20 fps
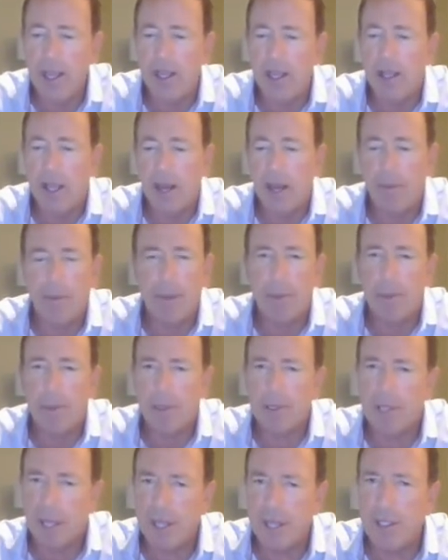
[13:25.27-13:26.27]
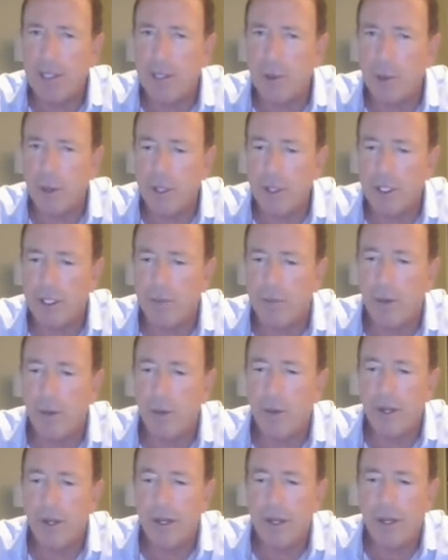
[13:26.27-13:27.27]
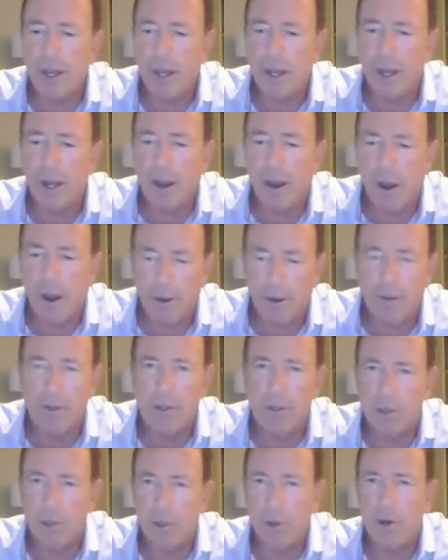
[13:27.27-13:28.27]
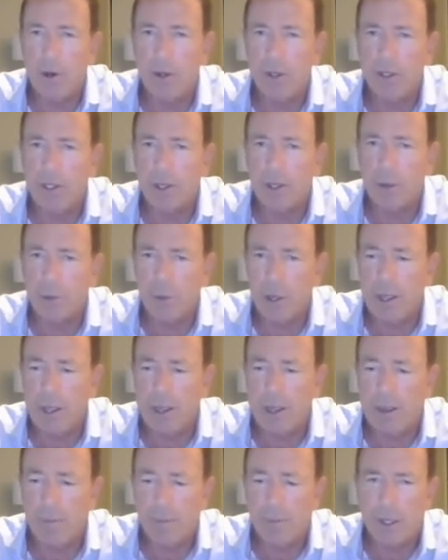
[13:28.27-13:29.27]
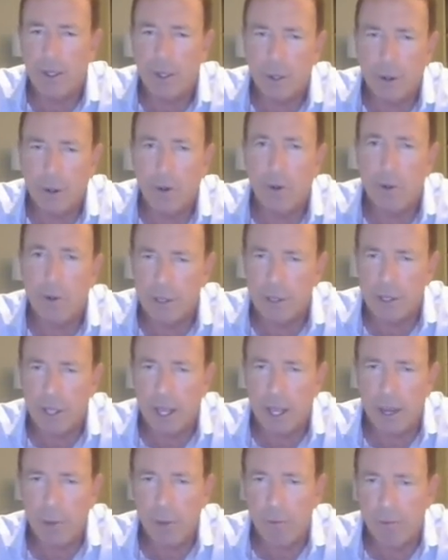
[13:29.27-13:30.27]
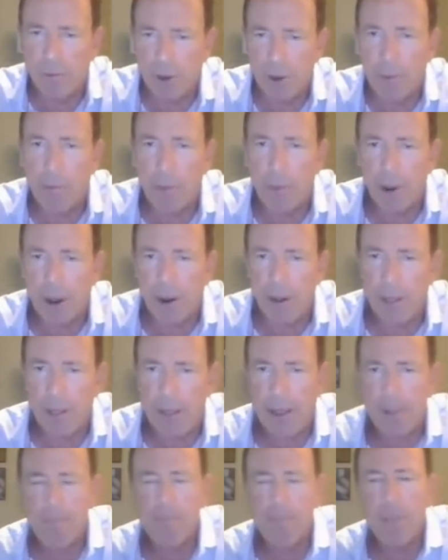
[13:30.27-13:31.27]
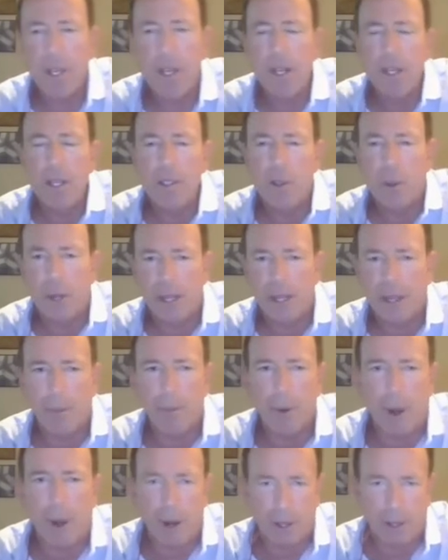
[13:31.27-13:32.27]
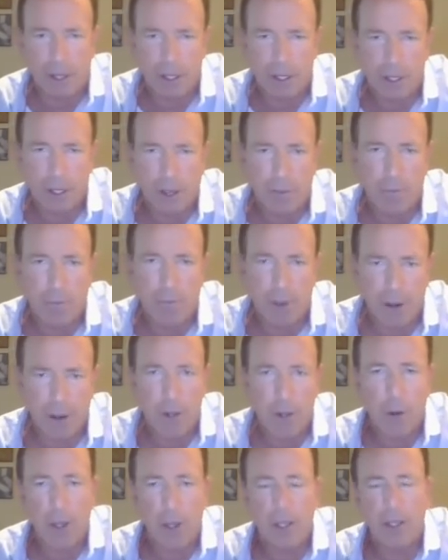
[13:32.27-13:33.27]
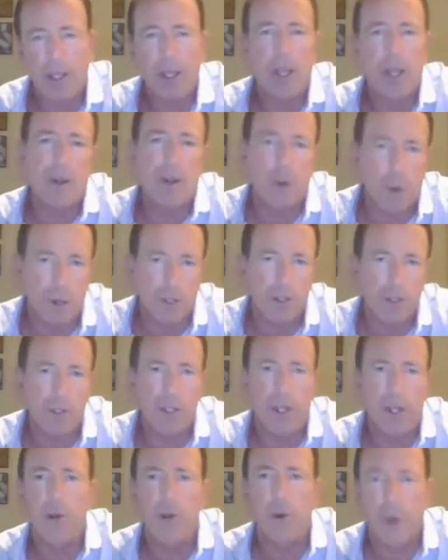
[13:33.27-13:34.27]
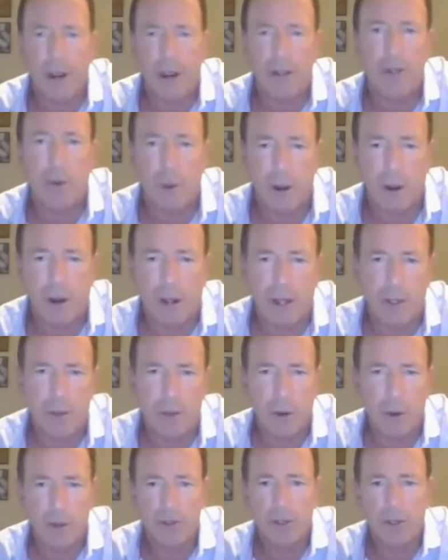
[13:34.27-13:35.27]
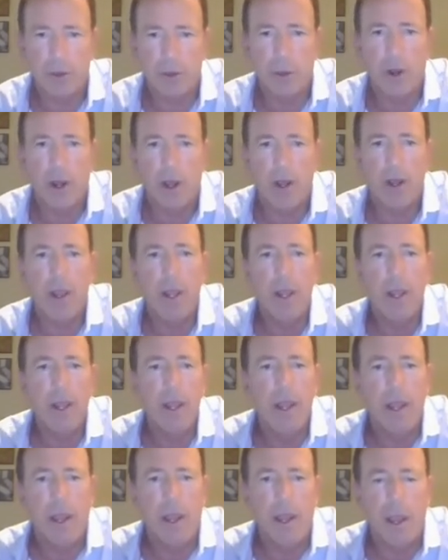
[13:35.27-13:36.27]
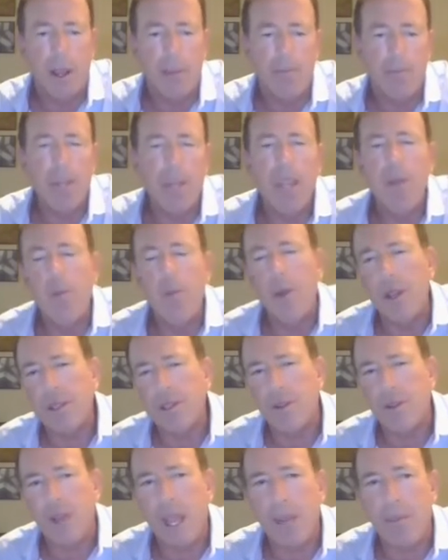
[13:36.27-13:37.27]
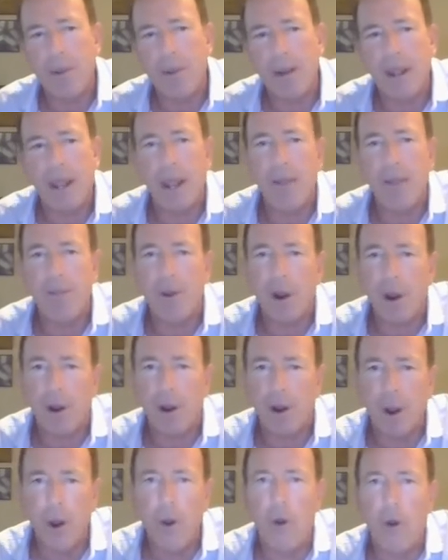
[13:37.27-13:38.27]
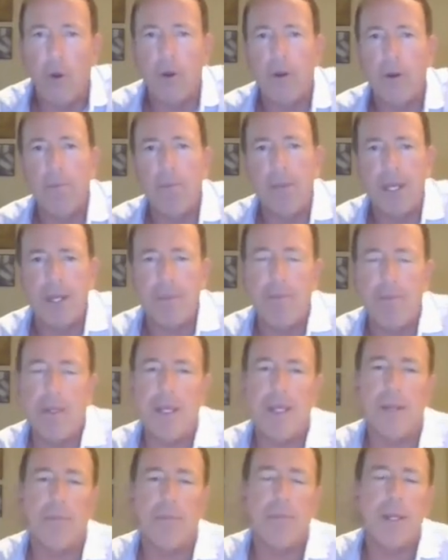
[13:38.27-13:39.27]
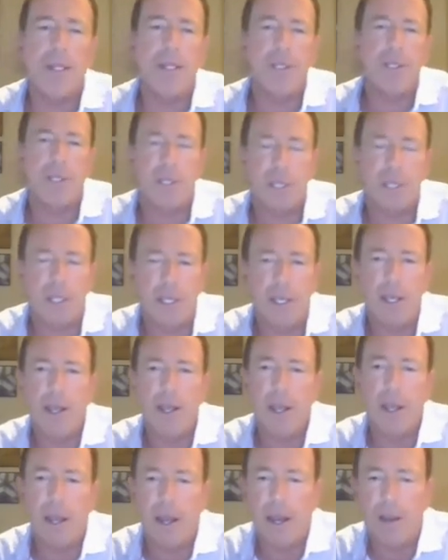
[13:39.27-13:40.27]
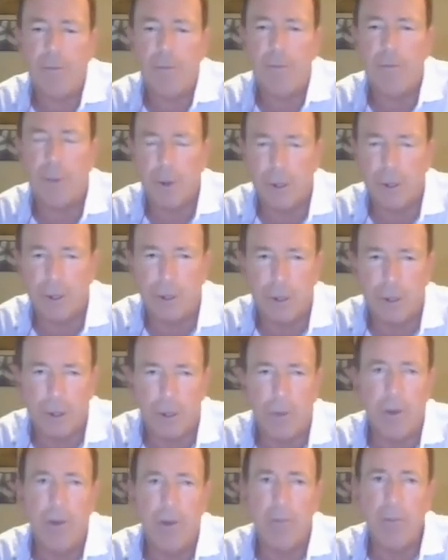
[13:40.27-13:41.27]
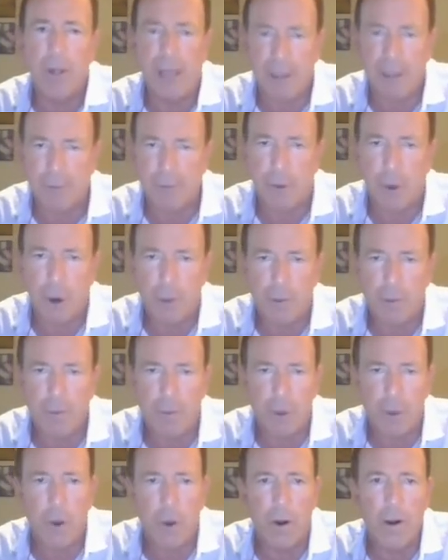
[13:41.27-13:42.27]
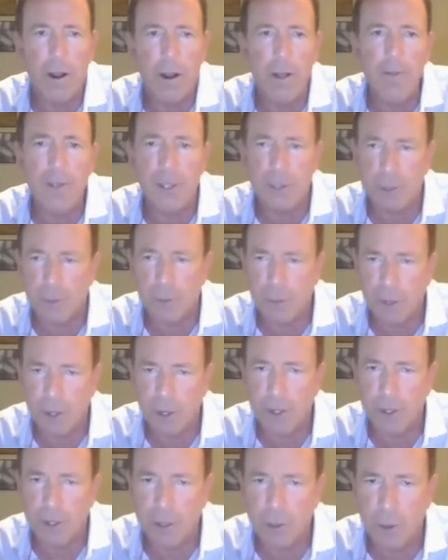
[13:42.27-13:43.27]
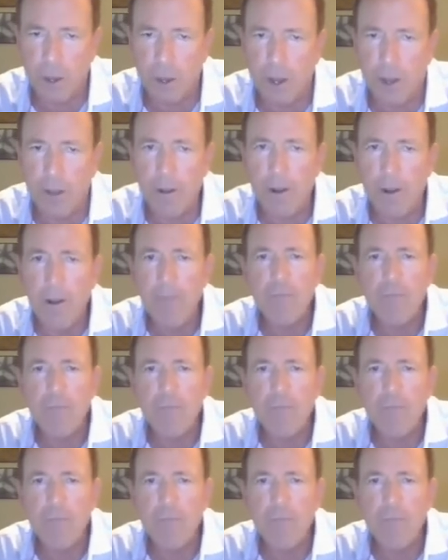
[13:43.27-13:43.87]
A lot of people say these words, but we honor these words and, and we do what we say. We're very proud of that. So we can get product on shelf very quickly. And of course, you know, direct to warehouse works as well. Um, we also happen to have our own B2B and B2C uh, vertical platform for distribution as well.